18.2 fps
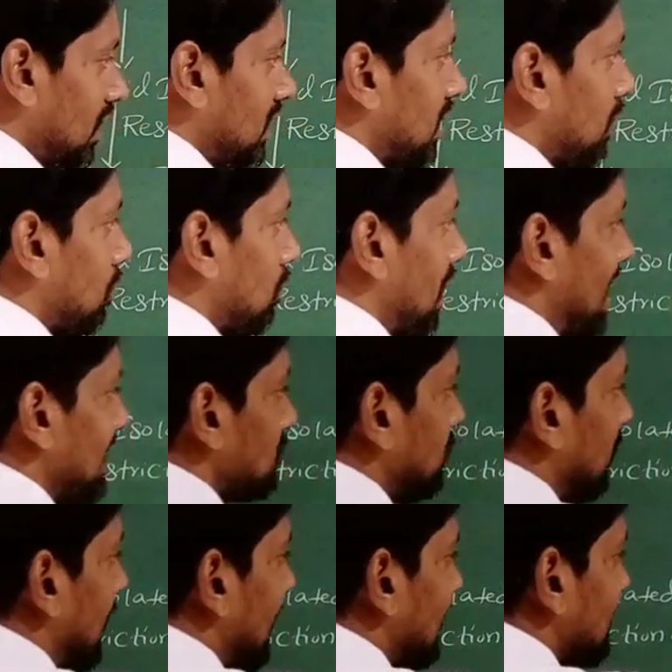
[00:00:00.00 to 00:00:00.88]
Here
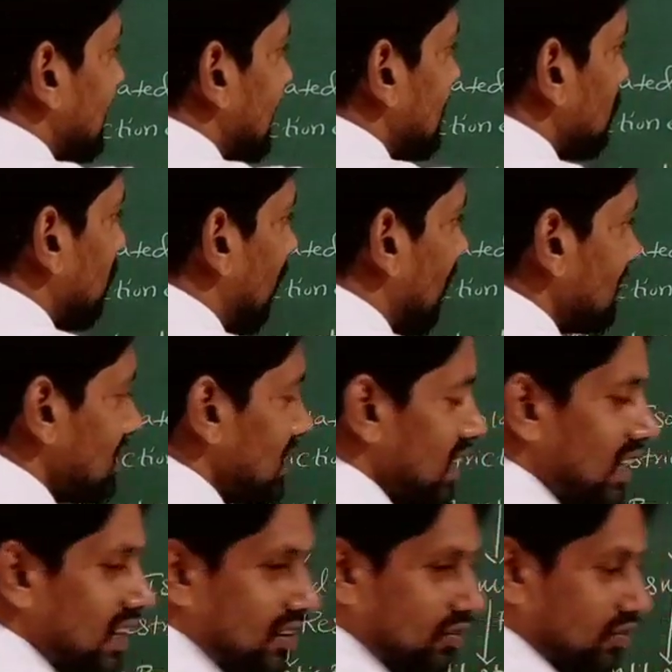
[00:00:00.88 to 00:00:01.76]
plasmid acts as what,
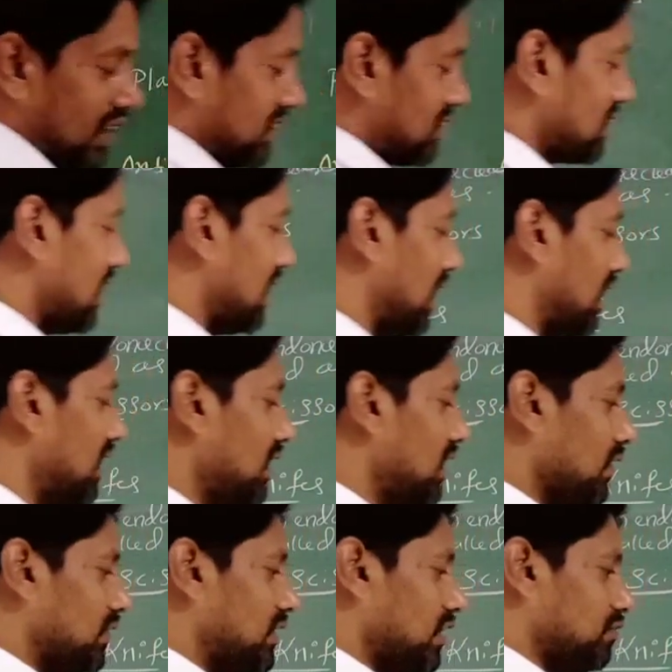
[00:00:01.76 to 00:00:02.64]
sir? Vector.
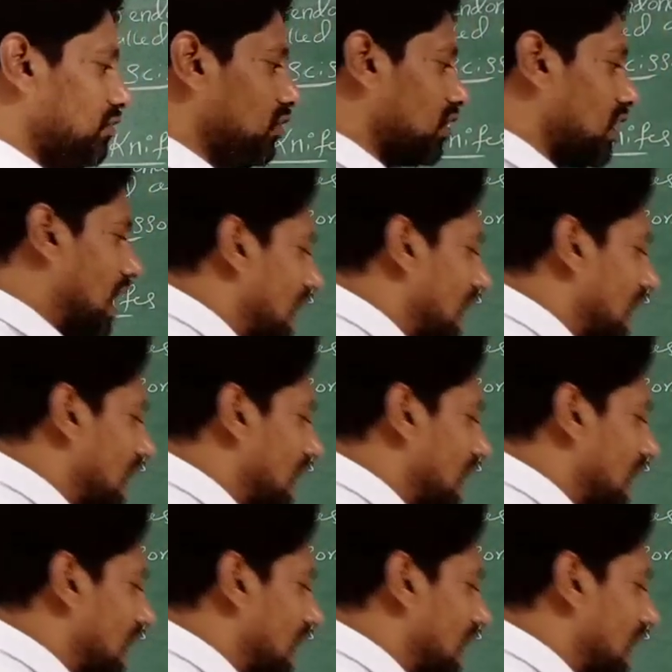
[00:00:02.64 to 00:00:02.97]
Therefore